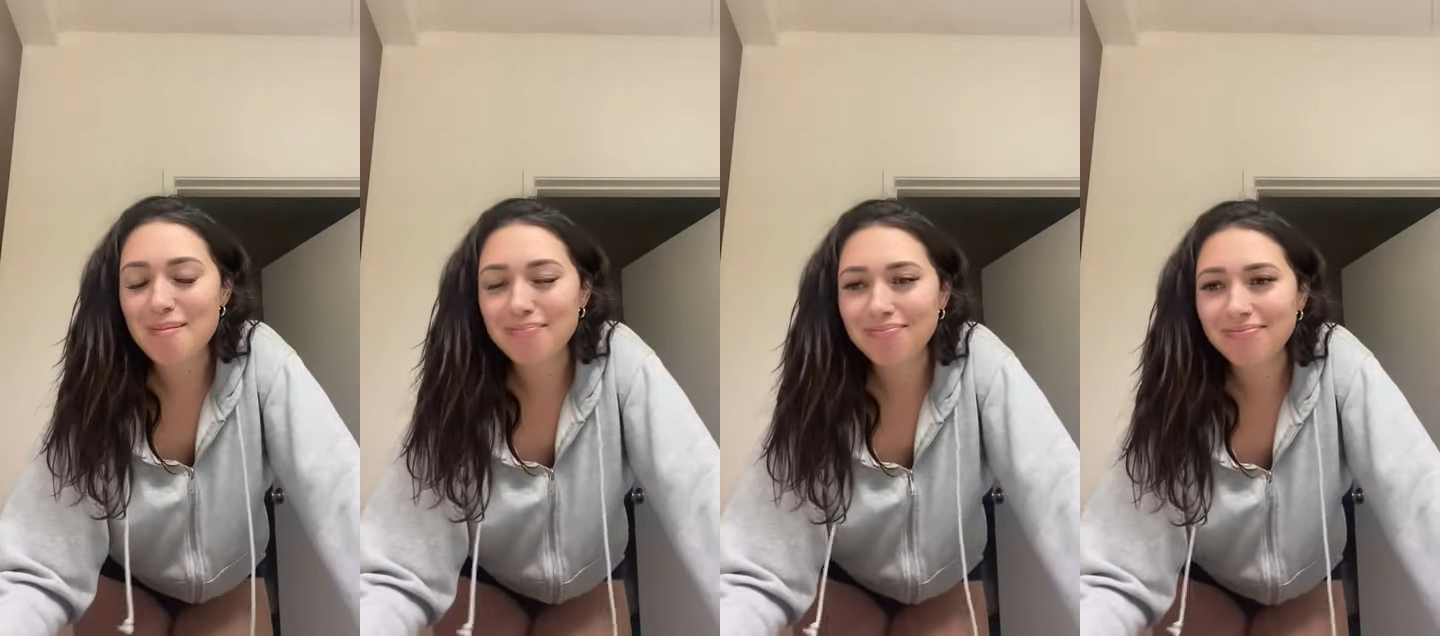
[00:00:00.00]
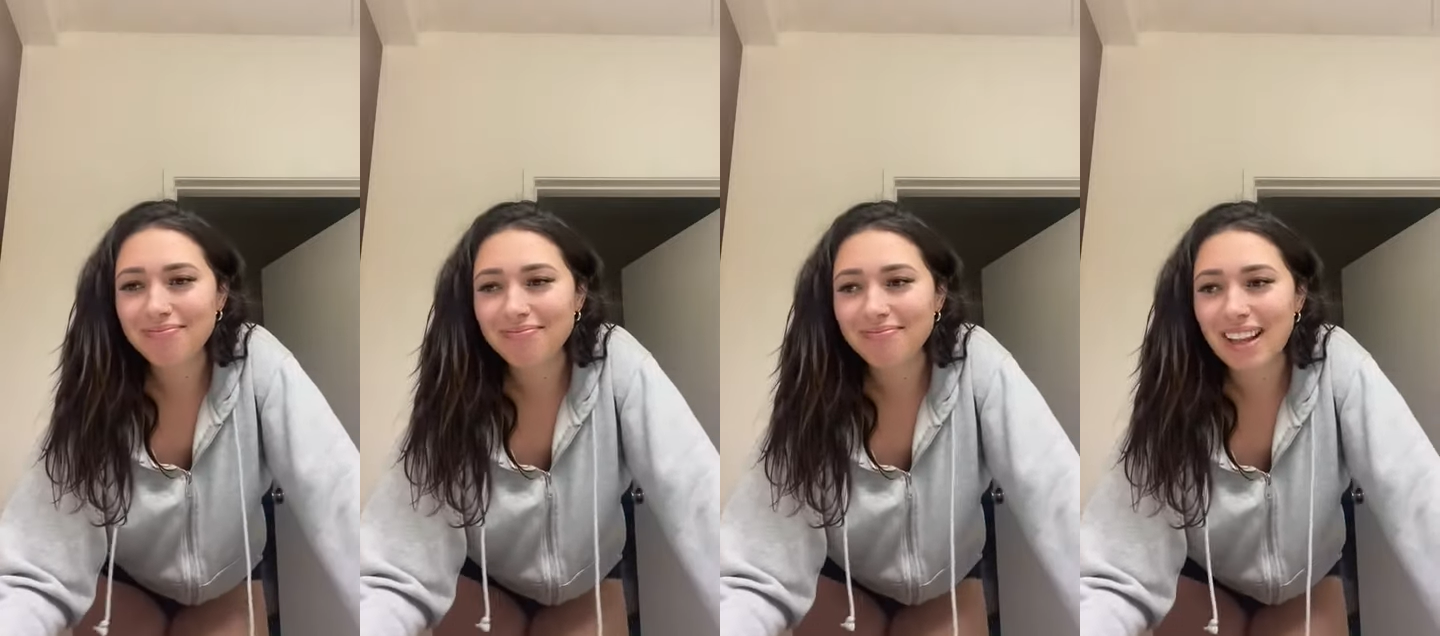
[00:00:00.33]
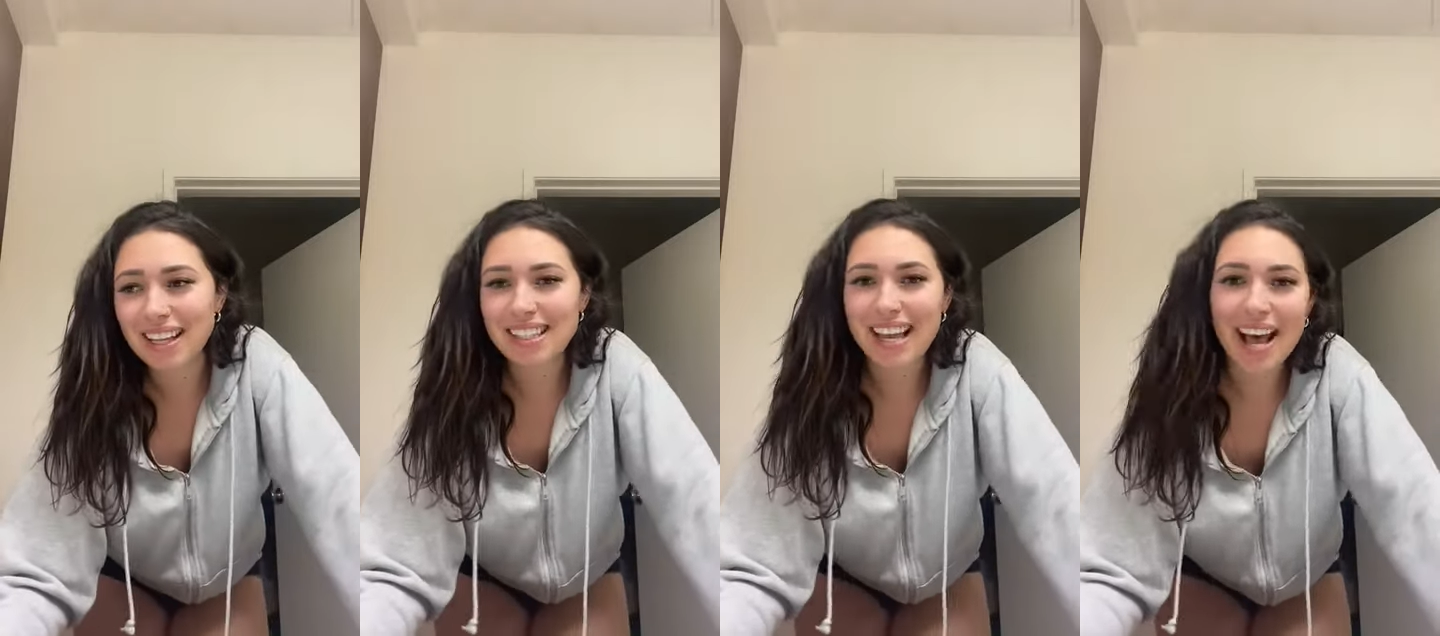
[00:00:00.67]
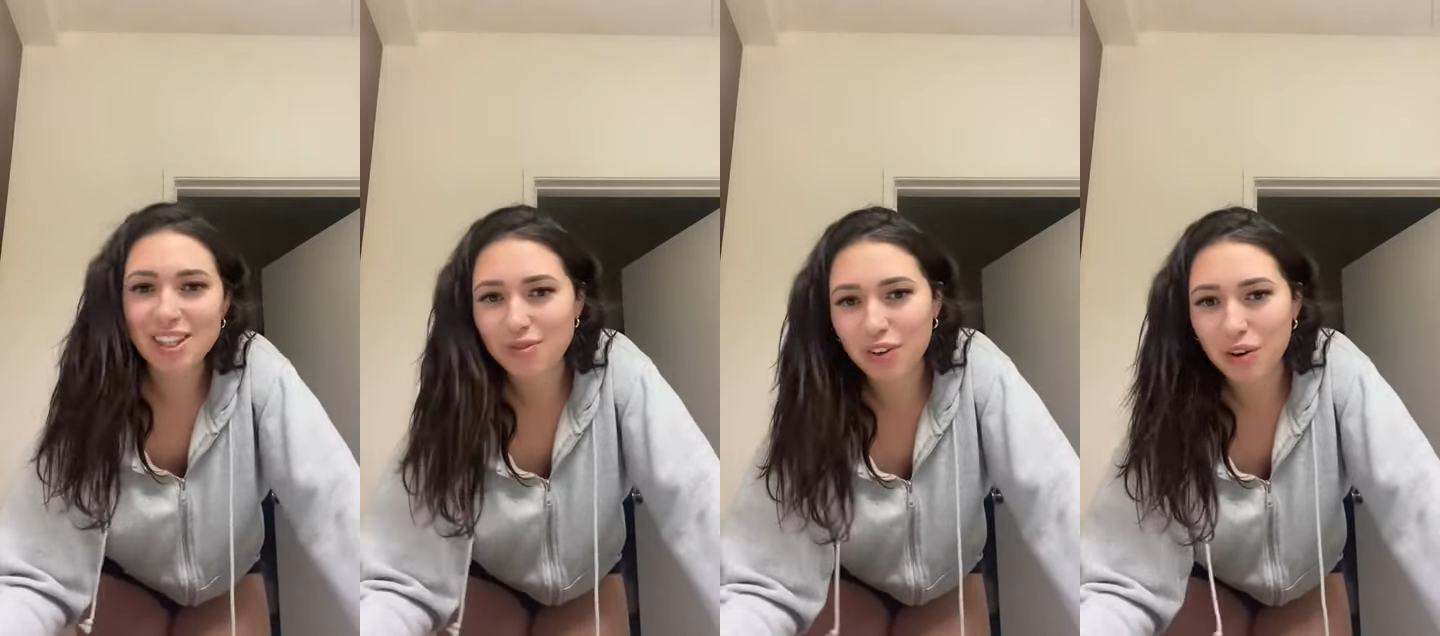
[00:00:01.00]
money. That's
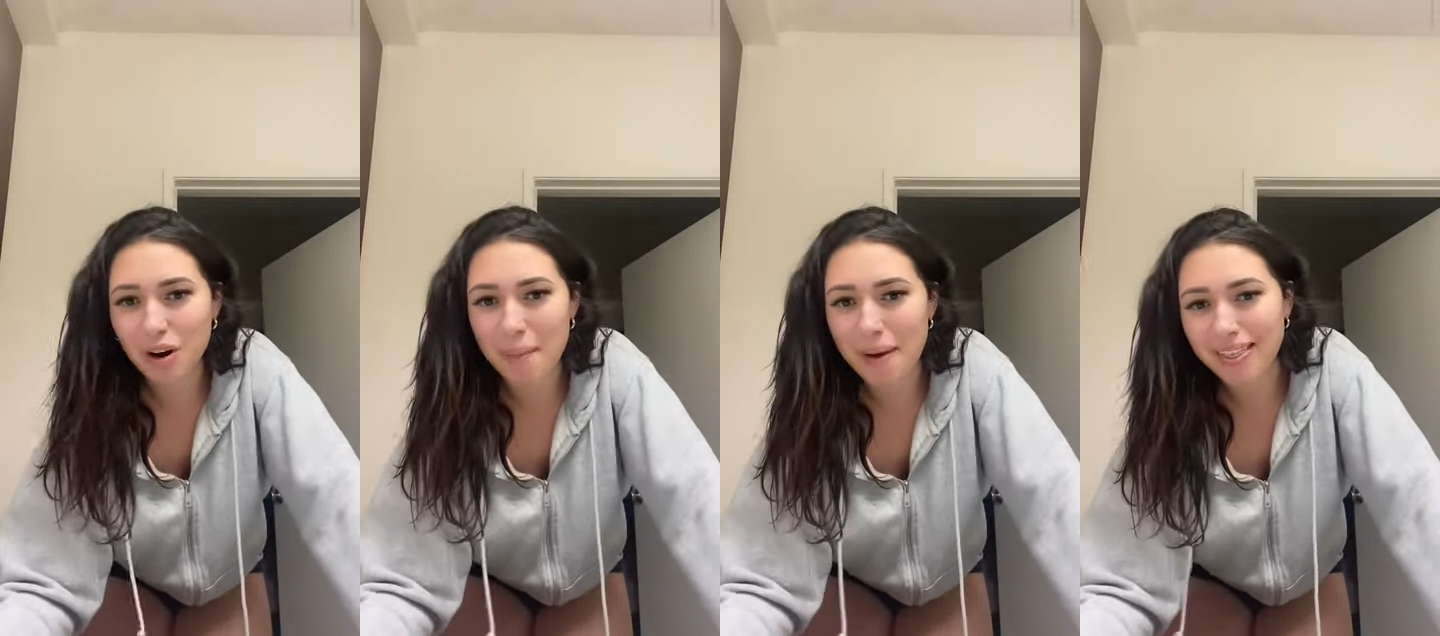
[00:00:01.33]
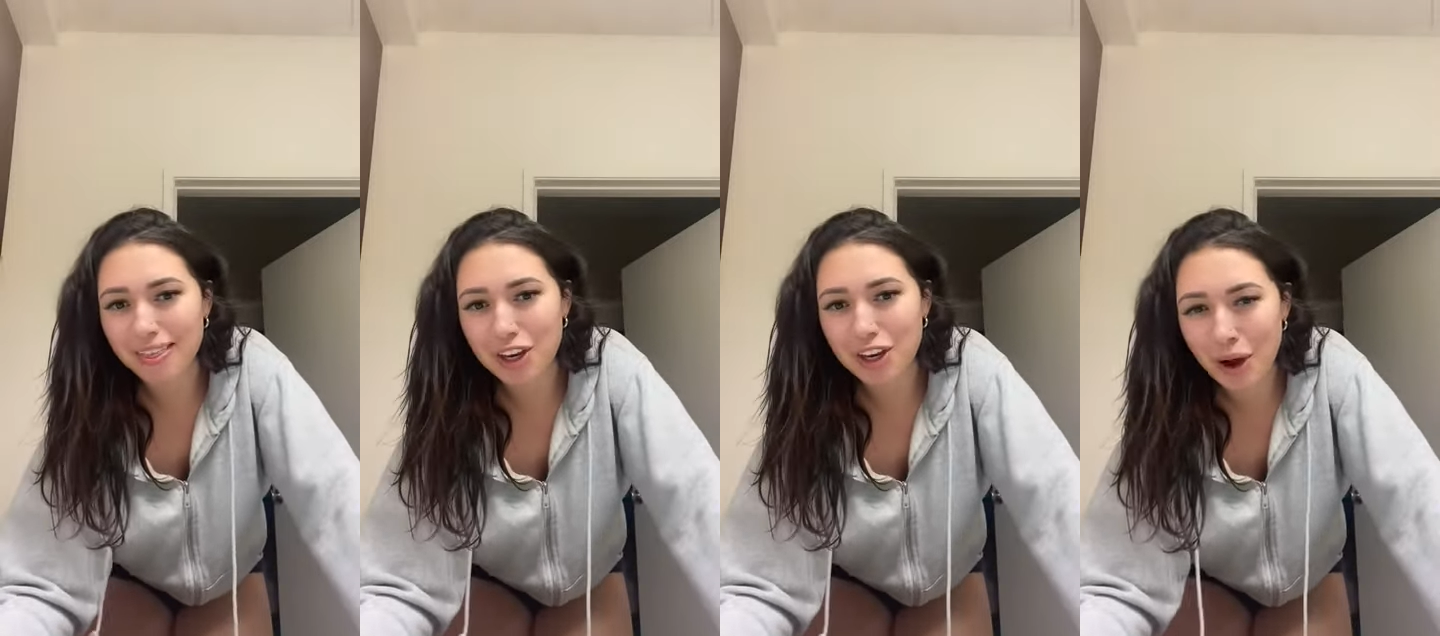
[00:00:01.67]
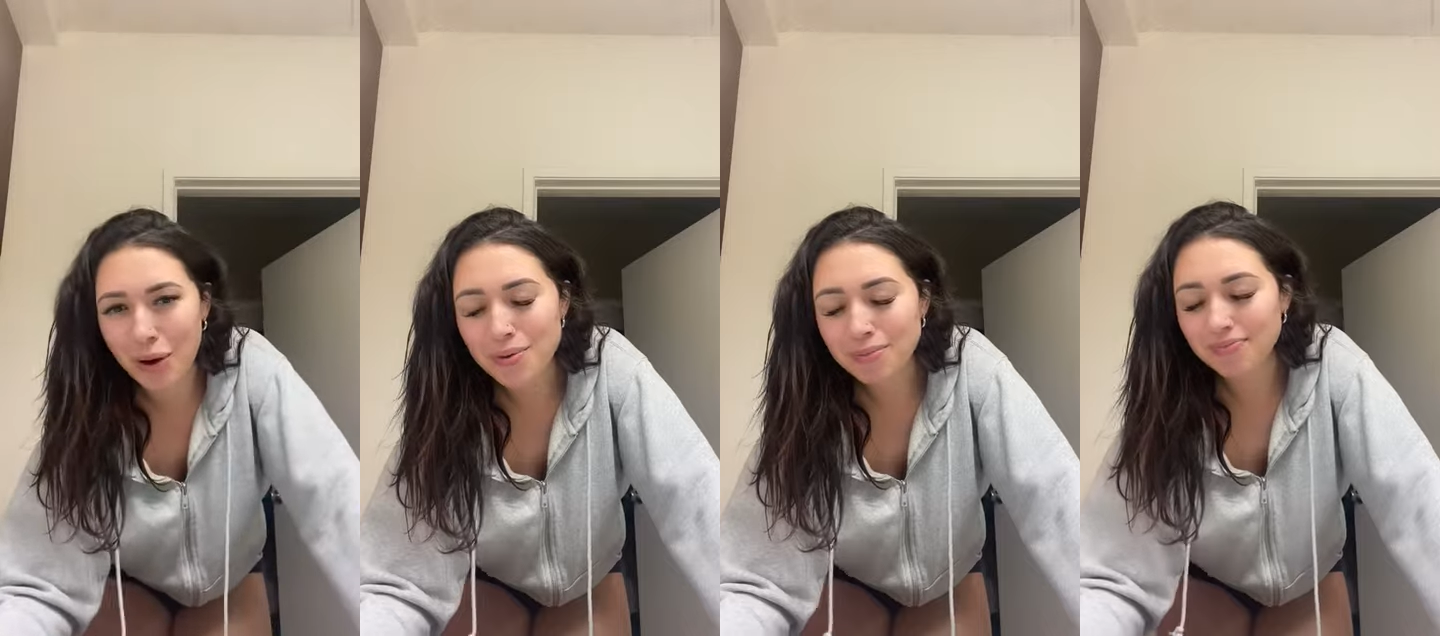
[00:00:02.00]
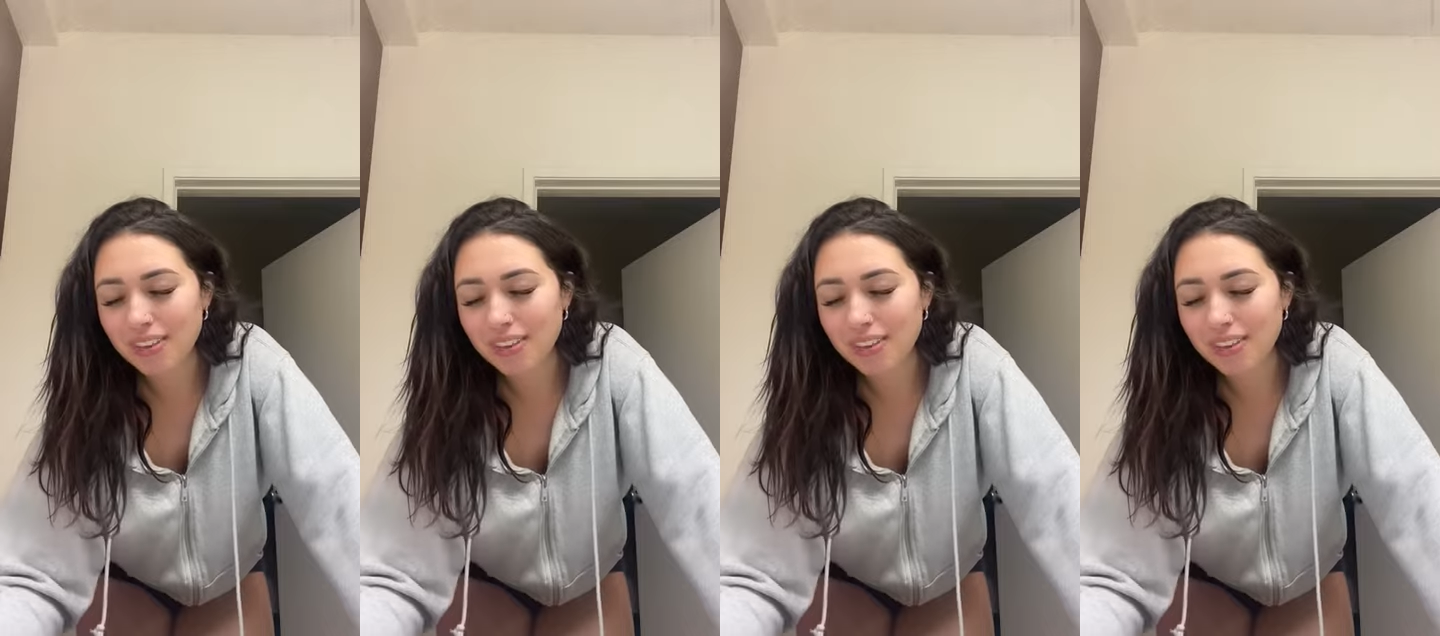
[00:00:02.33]
gas for a month, you know?